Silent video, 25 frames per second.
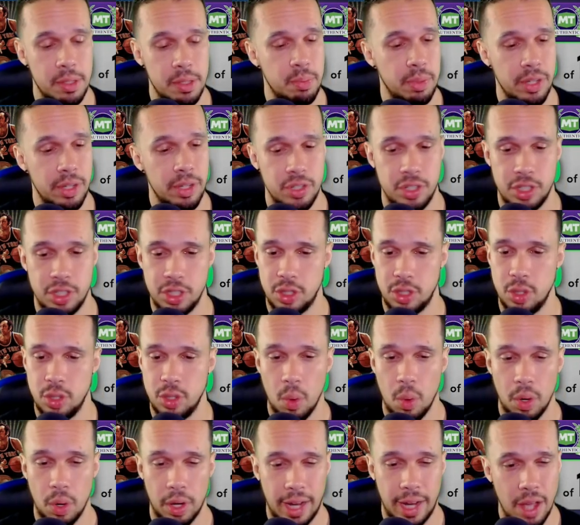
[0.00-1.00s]
players just don't
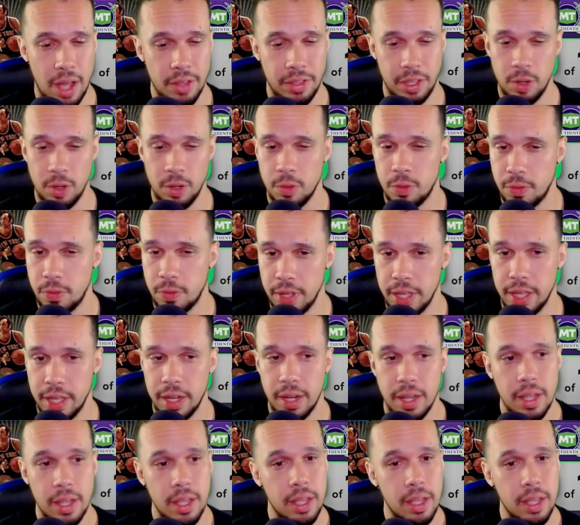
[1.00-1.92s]
work out, they don't fit,